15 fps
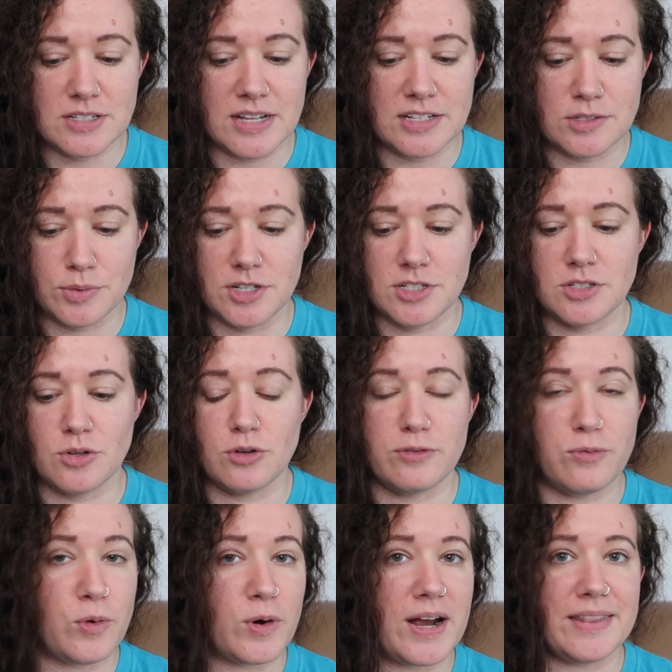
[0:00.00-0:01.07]
That's what it sold
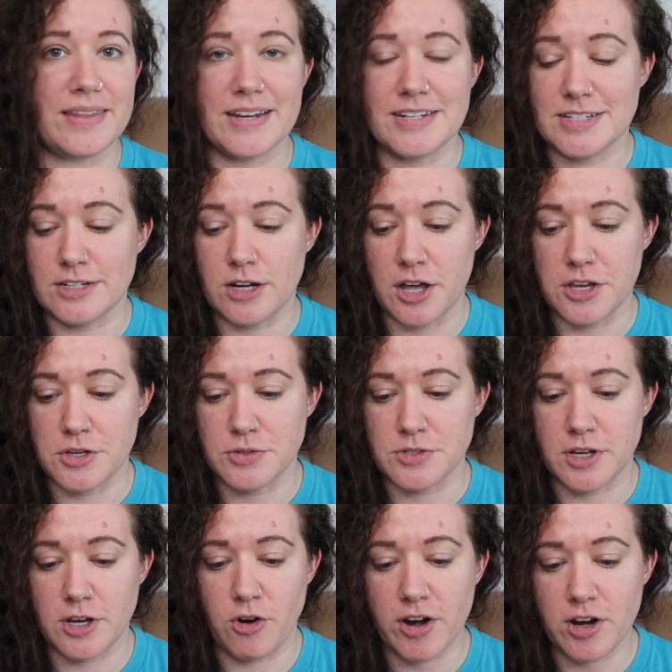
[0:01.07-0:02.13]
for, and they did not use
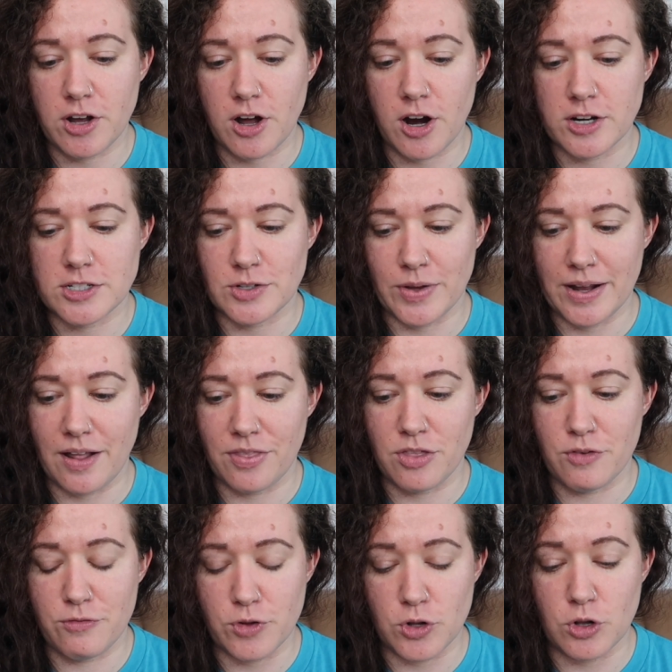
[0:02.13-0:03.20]
a credit card, so I got
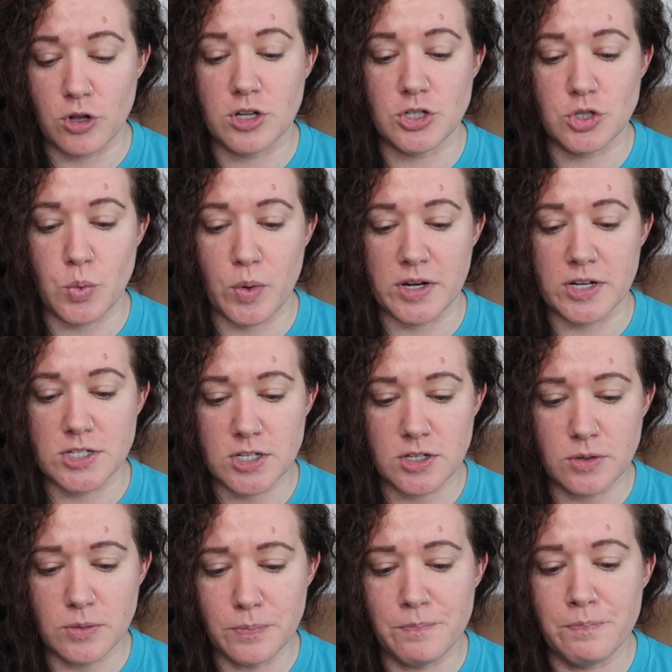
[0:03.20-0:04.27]
the full
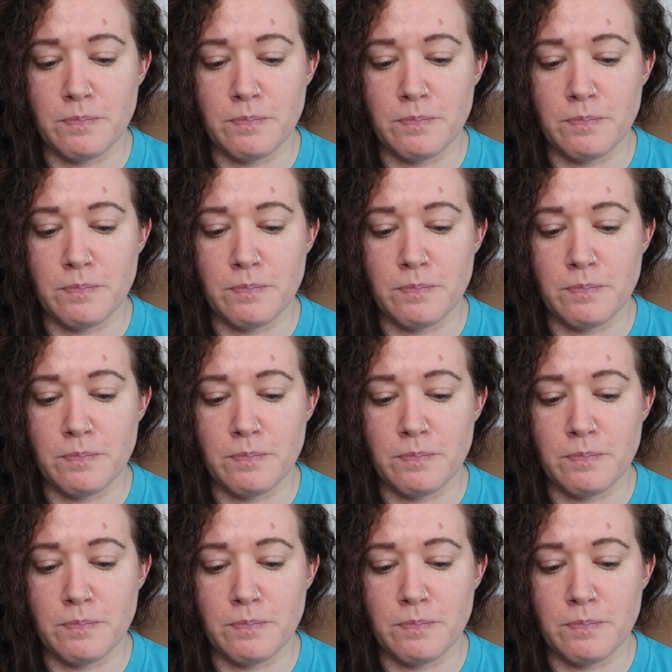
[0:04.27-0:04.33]
$22.